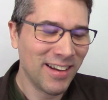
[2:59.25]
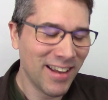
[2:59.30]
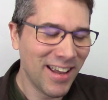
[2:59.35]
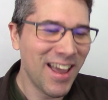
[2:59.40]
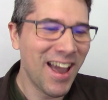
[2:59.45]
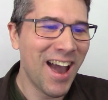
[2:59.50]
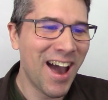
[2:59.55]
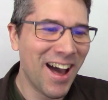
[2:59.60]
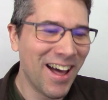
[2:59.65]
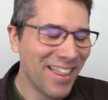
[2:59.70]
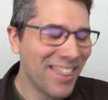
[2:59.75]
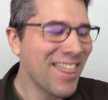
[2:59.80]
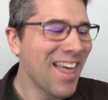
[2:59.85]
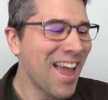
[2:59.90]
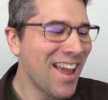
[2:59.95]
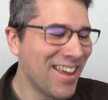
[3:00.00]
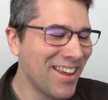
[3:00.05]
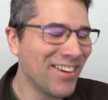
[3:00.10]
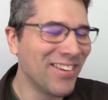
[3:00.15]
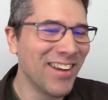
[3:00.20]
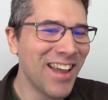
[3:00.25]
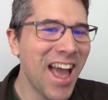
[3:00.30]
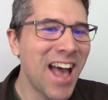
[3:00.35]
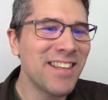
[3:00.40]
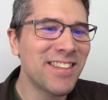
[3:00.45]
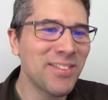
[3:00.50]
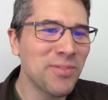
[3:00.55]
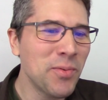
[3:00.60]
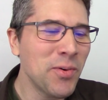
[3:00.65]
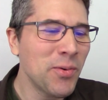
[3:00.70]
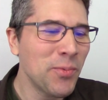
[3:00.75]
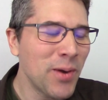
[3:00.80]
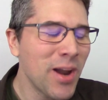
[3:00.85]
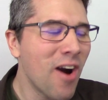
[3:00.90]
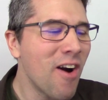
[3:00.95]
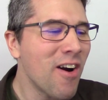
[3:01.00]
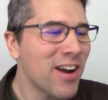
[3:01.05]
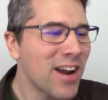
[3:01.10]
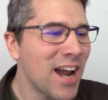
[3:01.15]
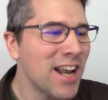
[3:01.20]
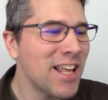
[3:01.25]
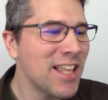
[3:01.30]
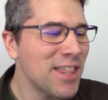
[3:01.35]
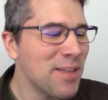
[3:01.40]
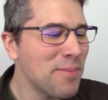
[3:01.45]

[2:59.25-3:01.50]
Yeah, thank you. Yes, we're, we are kind of in